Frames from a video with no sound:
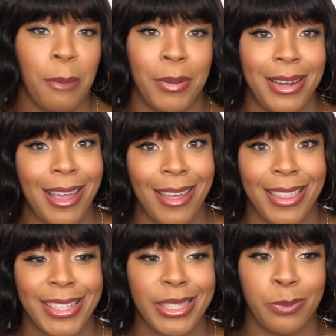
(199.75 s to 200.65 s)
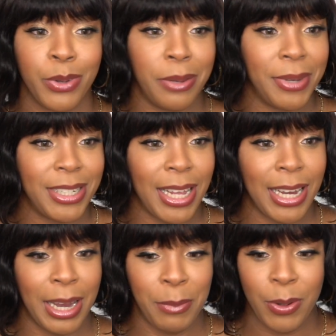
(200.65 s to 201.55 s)
but yeah this is pretty much much
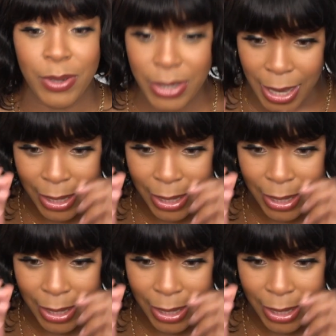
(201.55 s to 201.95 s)
it let me know what you